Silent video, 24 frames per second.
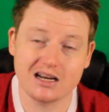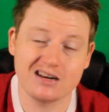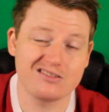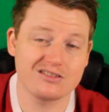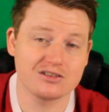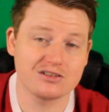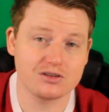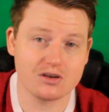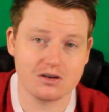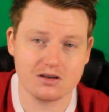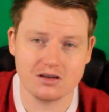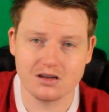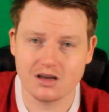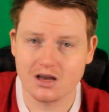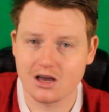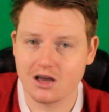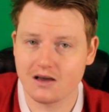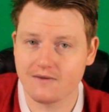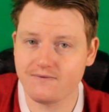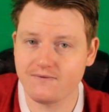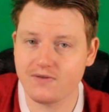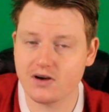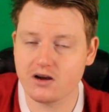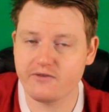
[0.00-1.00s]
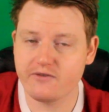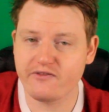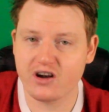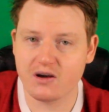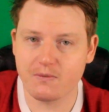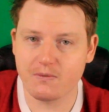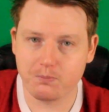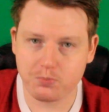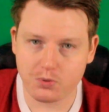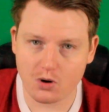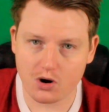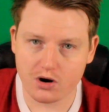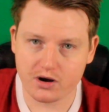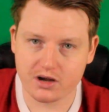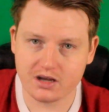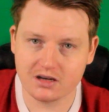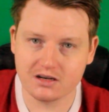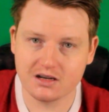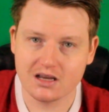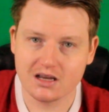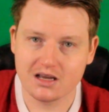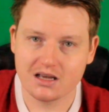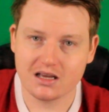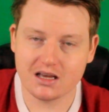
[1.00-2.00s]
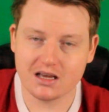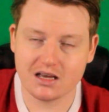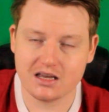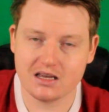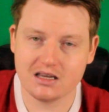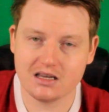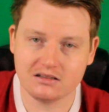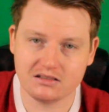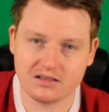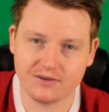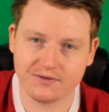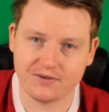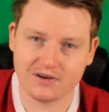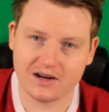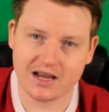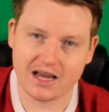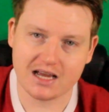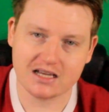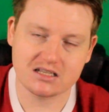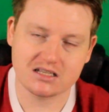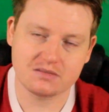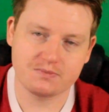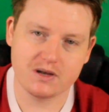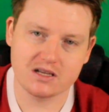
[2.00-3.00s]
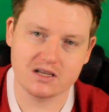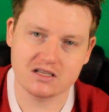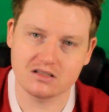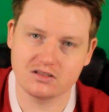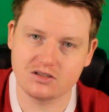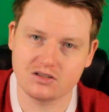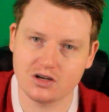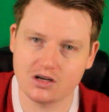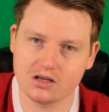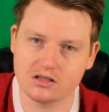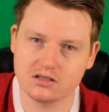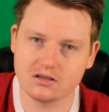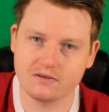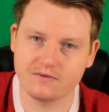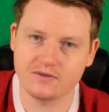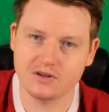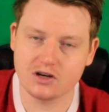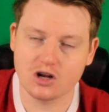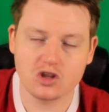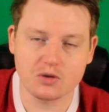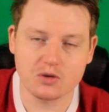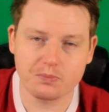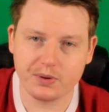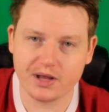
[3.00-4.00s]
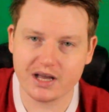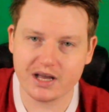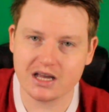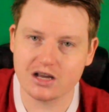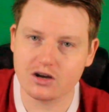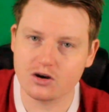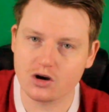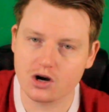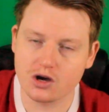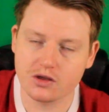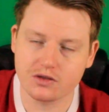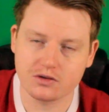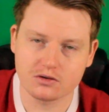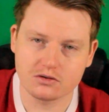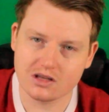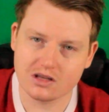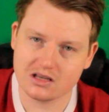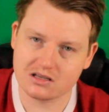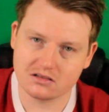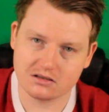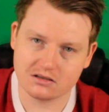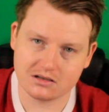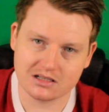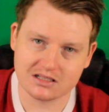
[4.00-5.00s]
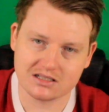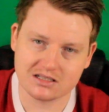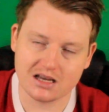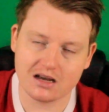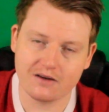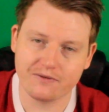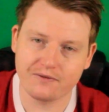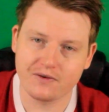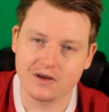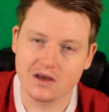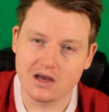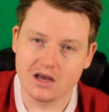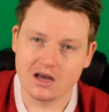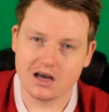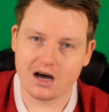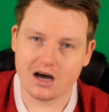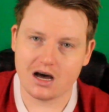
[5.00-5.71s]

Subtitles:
and also very, very broken in different aspects in terms of, the player growth and all that sort of stuff.